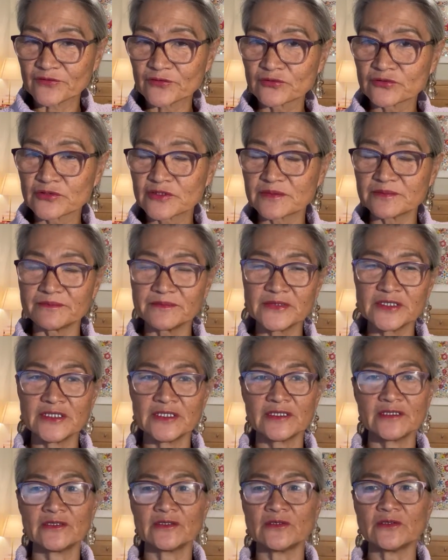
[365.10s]
good
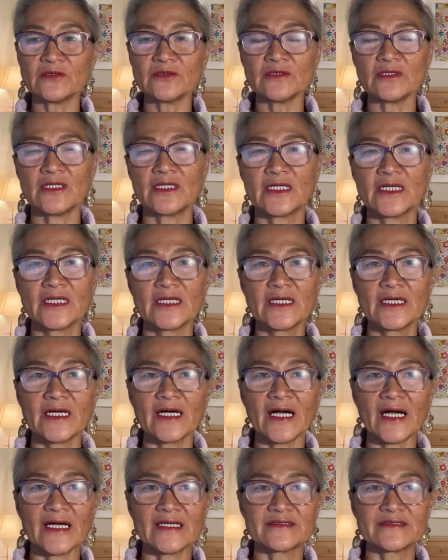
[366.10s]
meal,
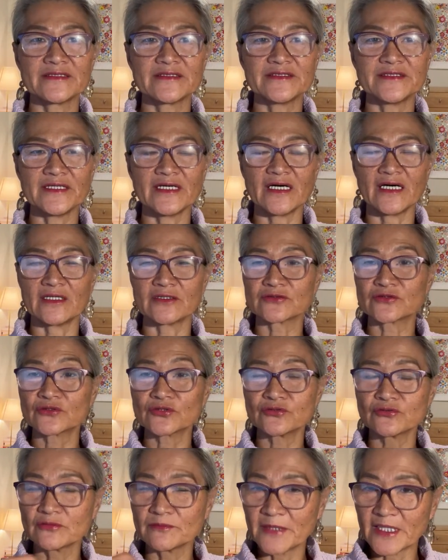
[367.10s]
and
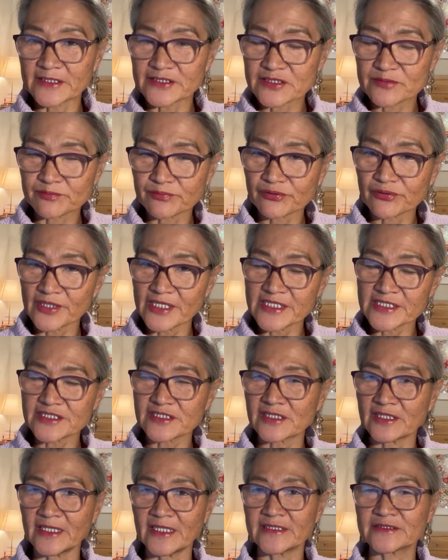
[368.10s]
too much
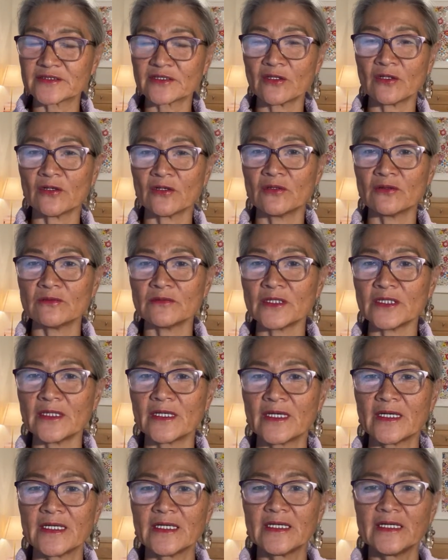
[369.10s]
pressure at home.
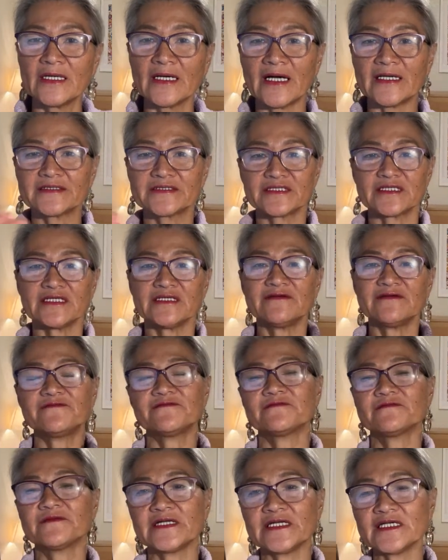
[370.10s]
And if
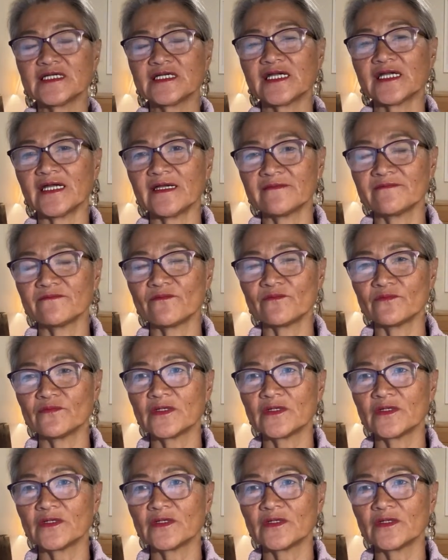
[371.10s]
we can